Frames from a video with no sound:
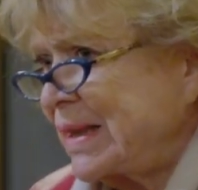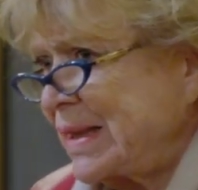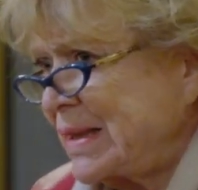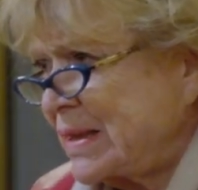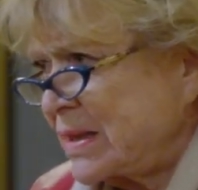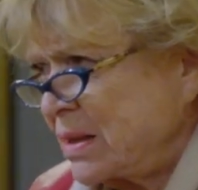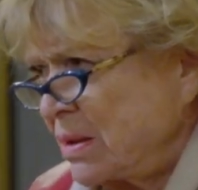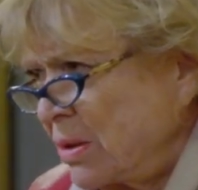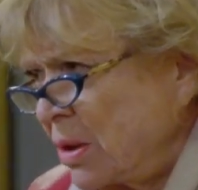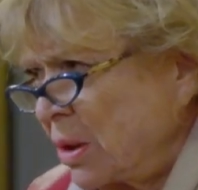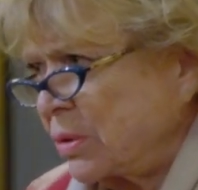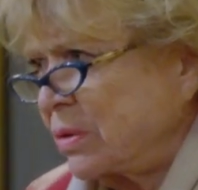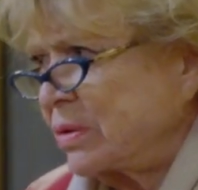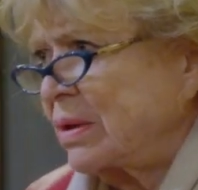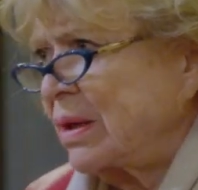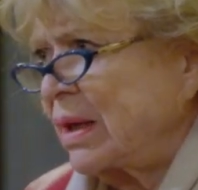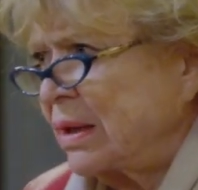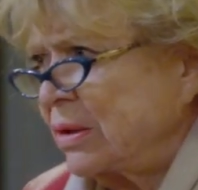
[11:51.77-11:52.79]
is not
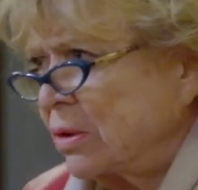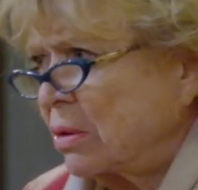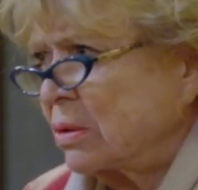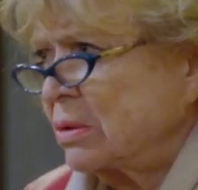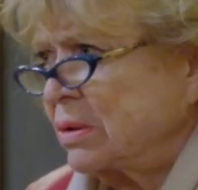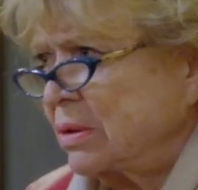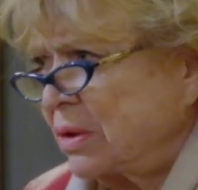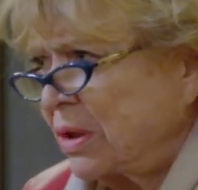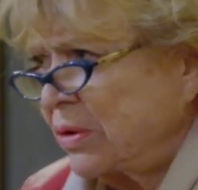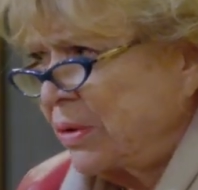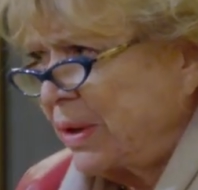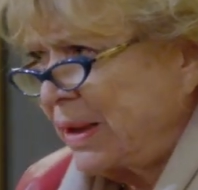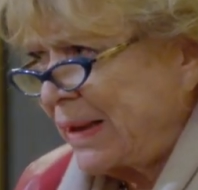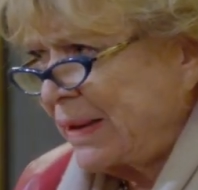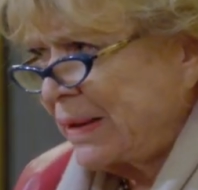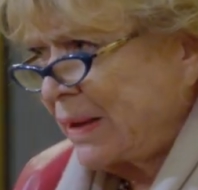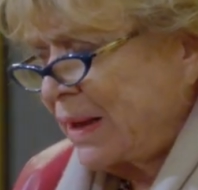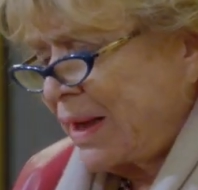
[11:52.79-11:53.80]
an ordinary